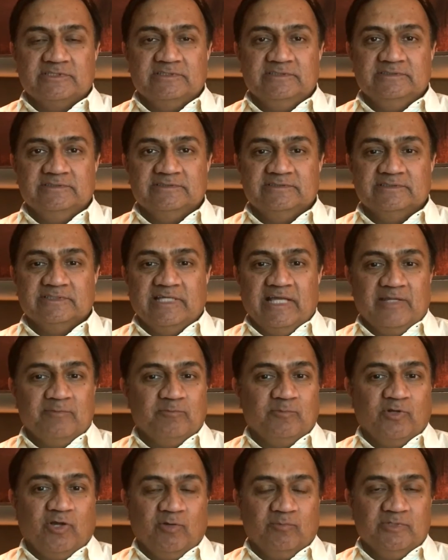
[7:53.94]
obstacles
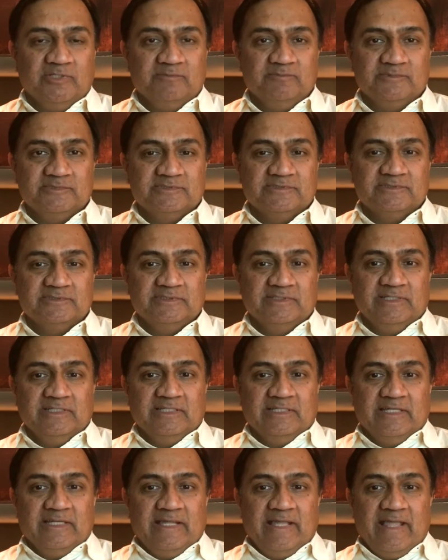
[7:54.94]
and problems
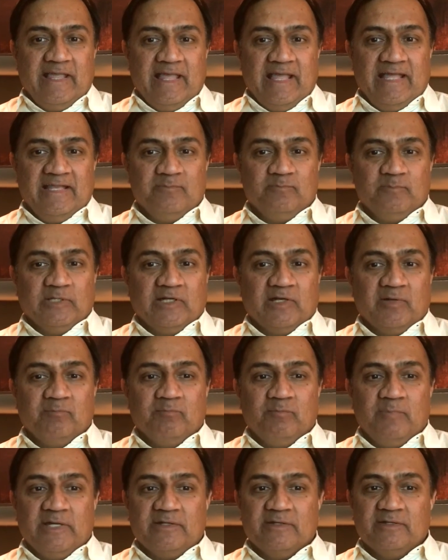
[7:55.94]
and
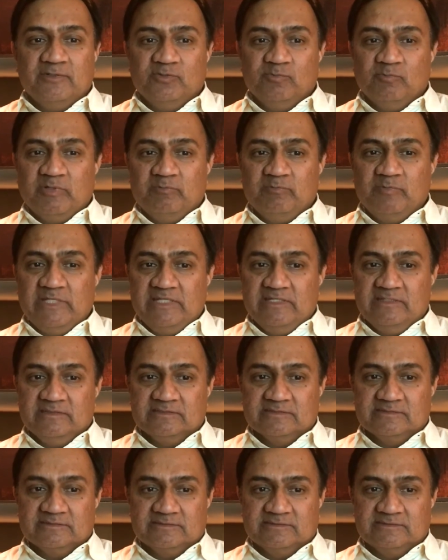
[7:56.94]
become better human
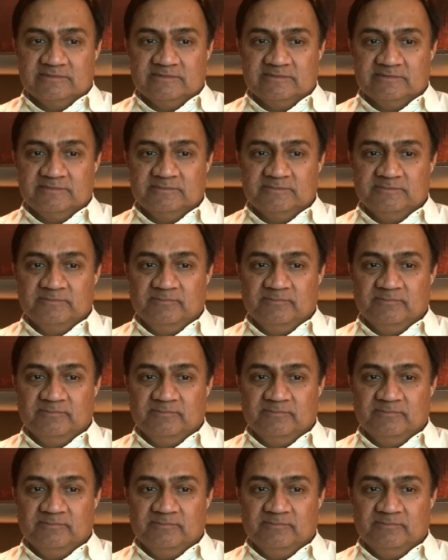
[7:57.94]
beings.